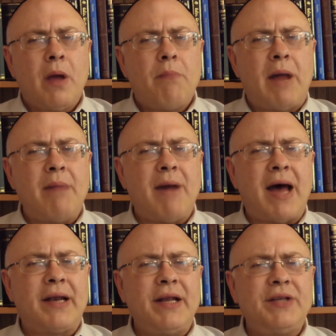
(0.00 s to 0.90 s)

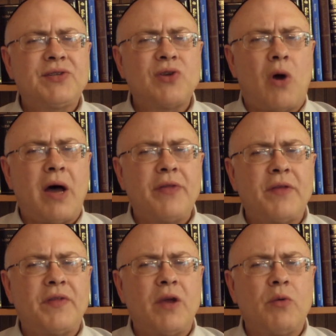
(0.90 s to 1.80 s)
Maimonides saw
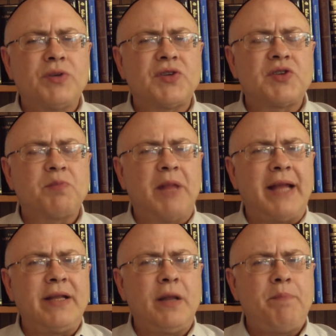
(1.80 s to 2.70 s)
that there was a
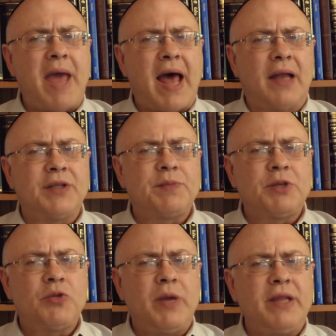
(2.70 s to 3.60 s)
splendid balance
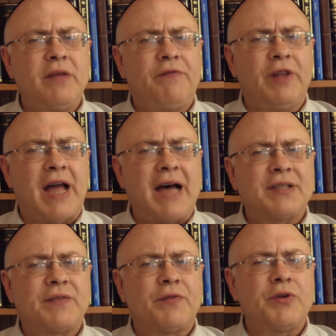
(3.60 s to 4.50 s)
between the
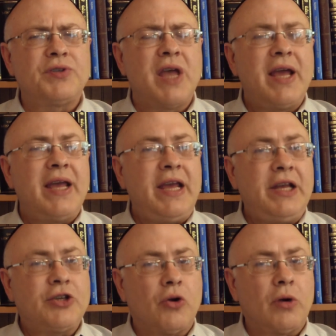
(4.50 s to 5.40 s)
philosopher's
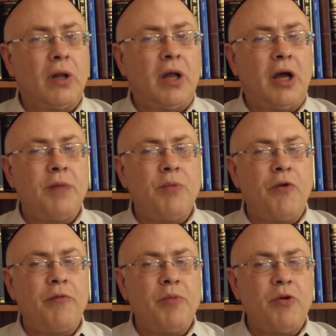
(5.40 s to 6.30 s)
eternal
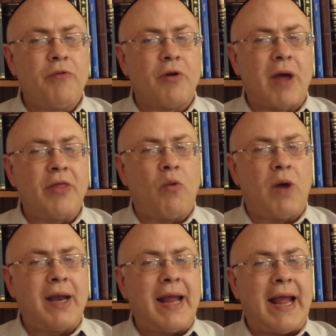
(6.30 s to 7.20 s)
unmoved mover on the
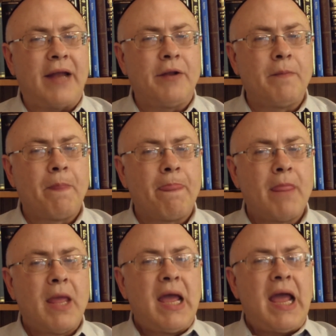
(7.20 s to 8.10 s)
one hand,
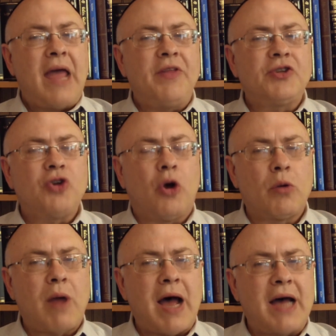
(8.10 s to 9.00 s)
and the
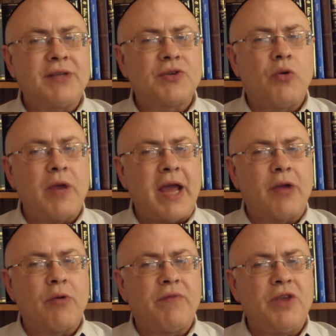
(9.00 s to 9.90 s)
Torah's
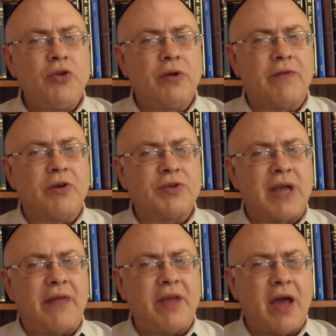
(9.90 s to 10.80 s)
creator of the universe
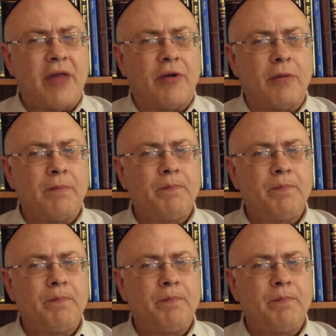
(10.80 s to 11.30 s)
on the other.